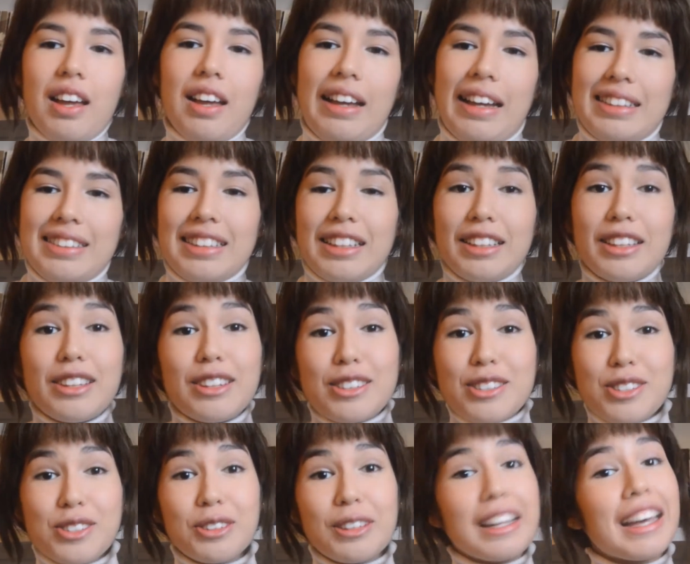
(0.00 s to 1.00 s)
it's a little
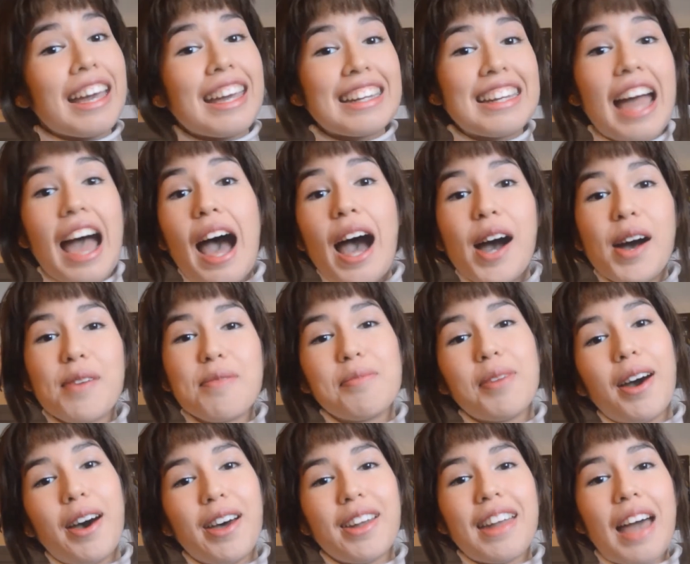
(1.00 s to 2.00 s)
too late now,
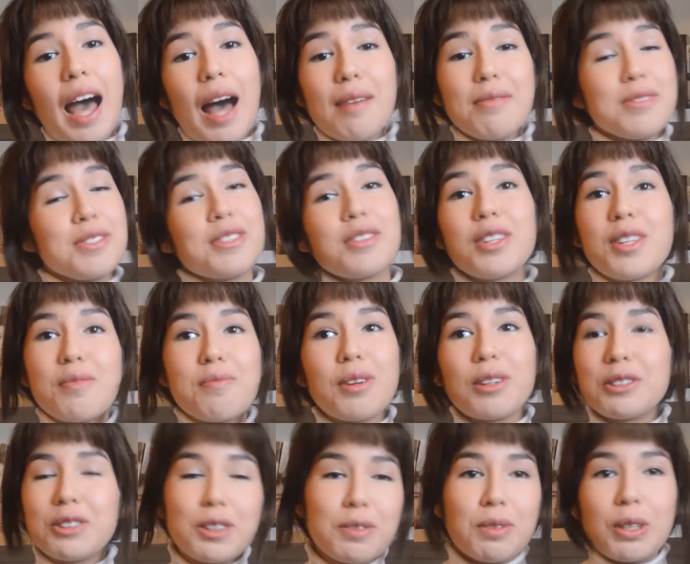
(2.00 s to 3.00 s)
but I'm still a
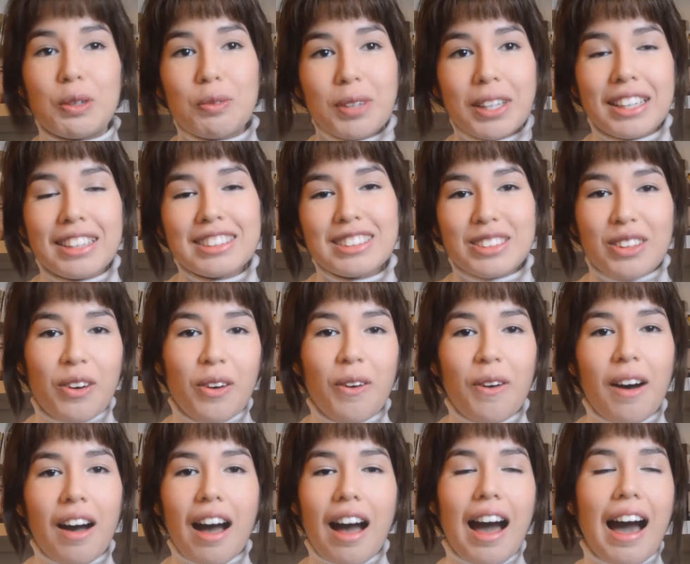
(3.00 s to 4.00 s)
booktube newbie,
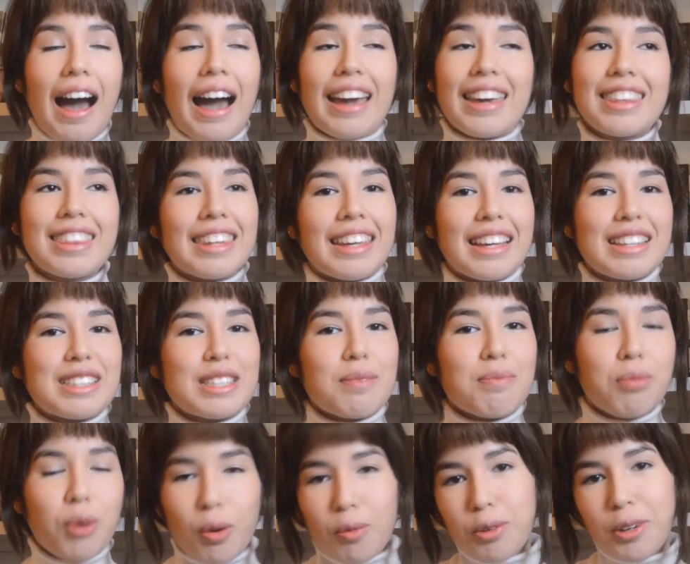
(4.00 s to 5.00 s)
so I think it's
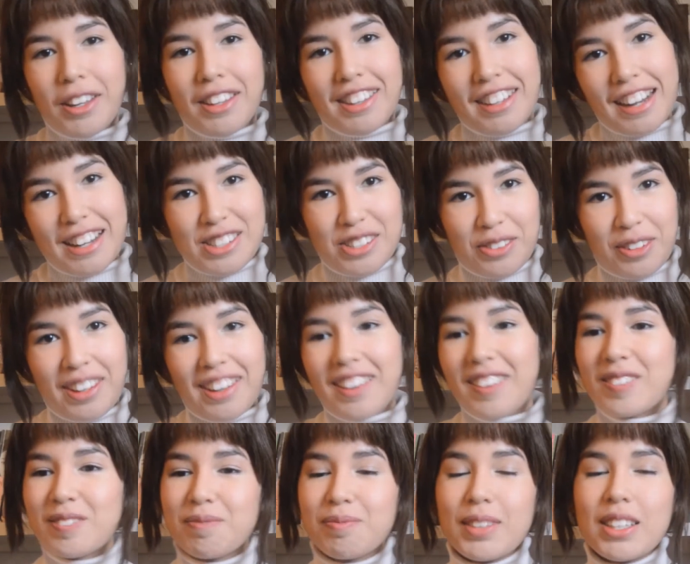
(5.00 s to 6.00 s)
appropriate that I do it.
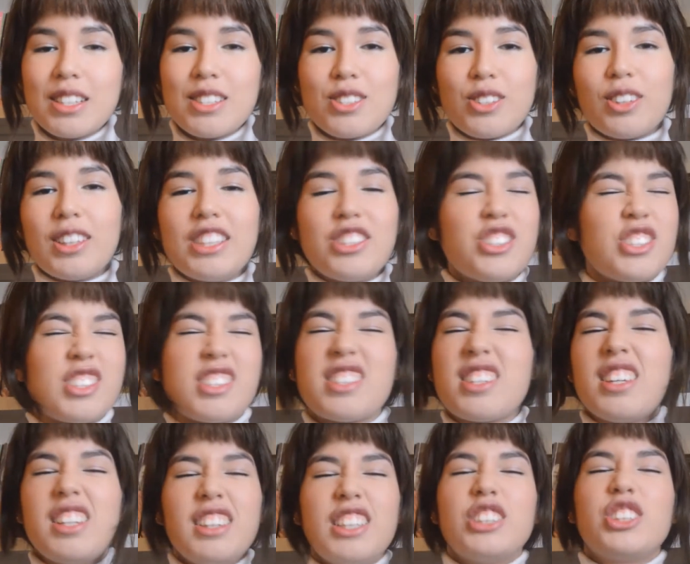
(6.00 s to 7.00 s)
So let's
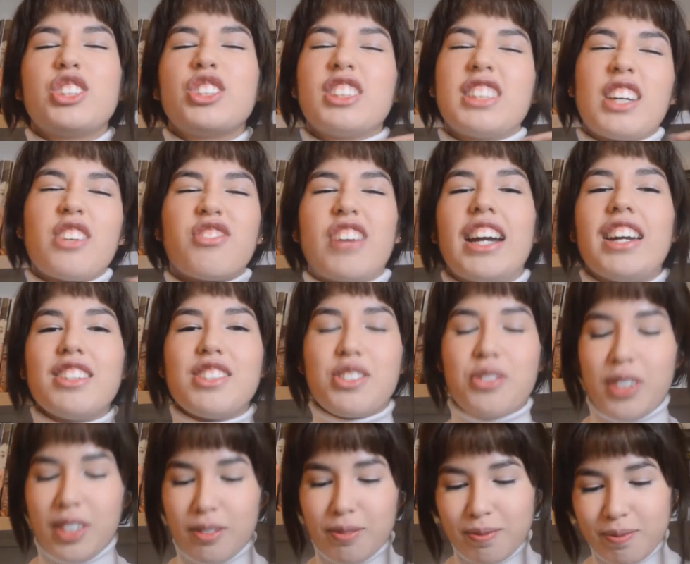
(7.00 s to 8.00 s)
just get right into
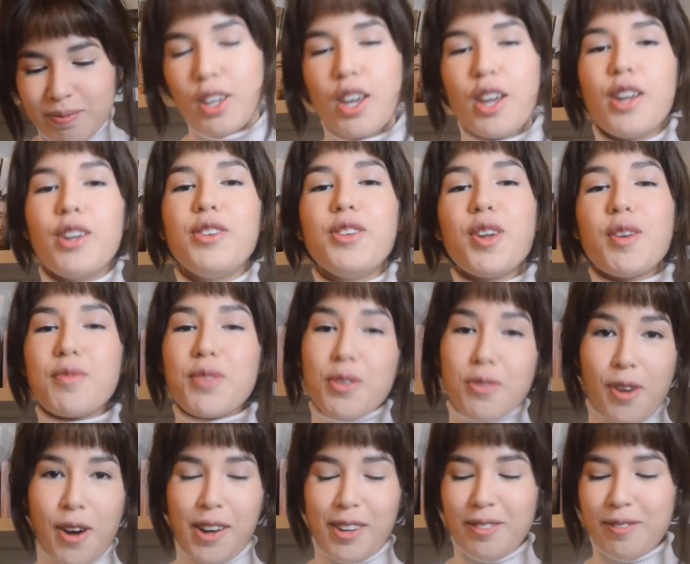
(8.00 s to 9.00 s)
it. Number
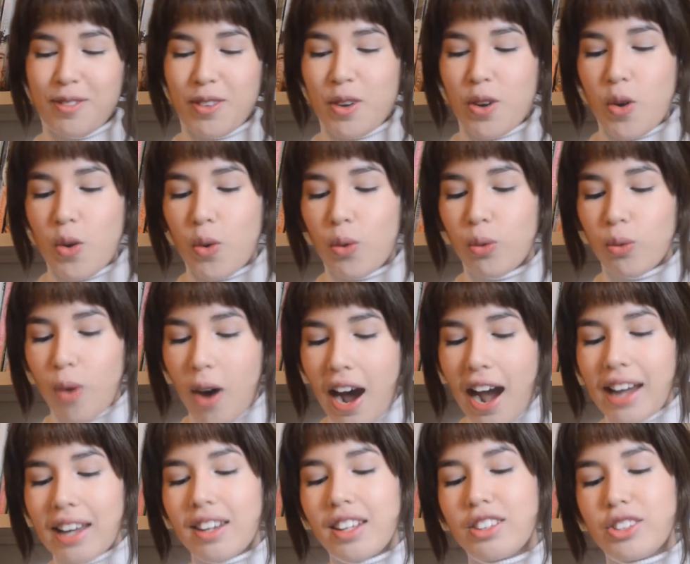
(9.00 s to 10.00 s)
1,
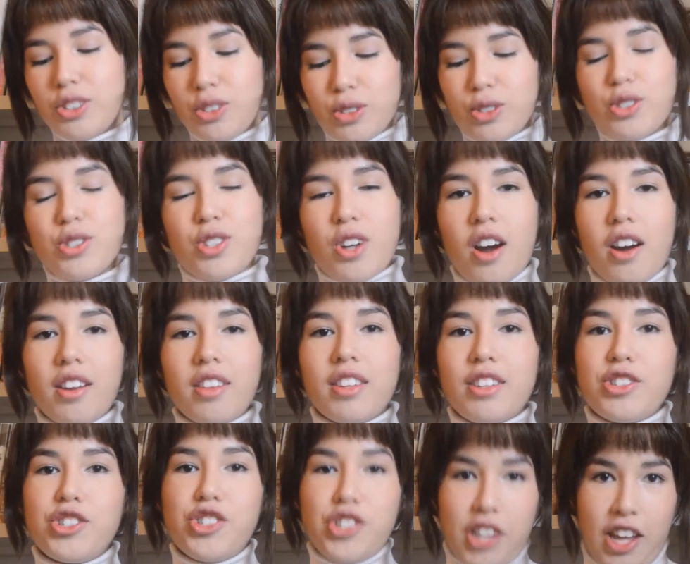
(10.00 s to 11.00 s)
why did you start
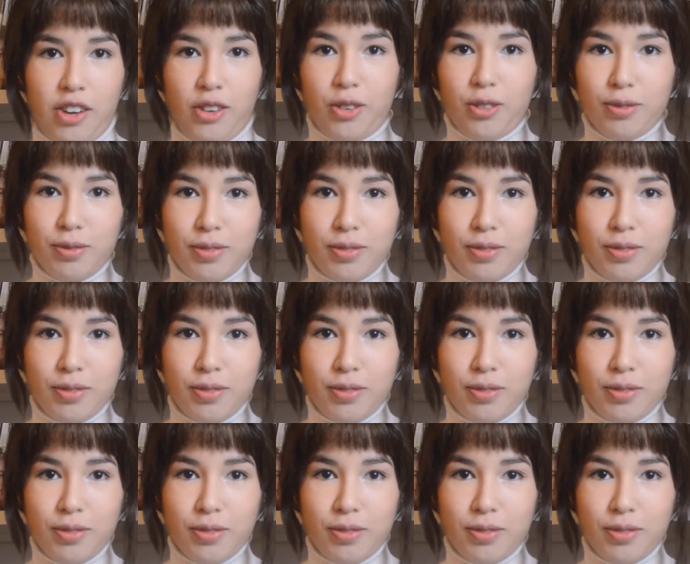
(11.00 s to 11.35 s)
this channel?